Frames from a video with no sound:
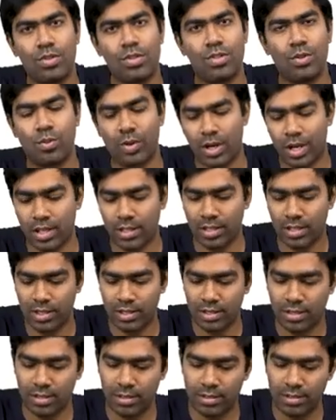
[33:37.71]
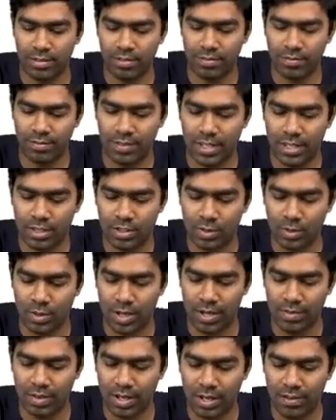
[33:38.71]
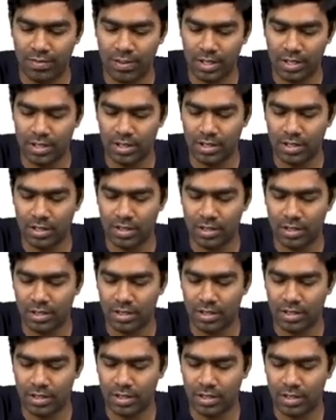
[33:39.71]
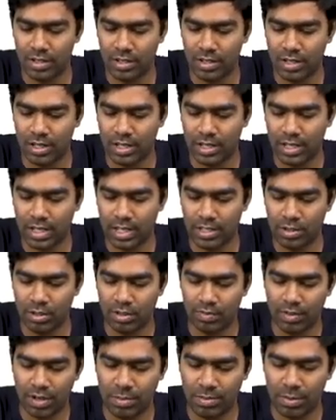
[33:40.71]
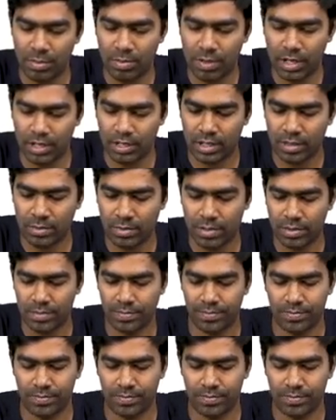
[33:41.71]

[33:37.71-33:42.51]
So what are the ways to evaluate a case of hyperprolactinemia?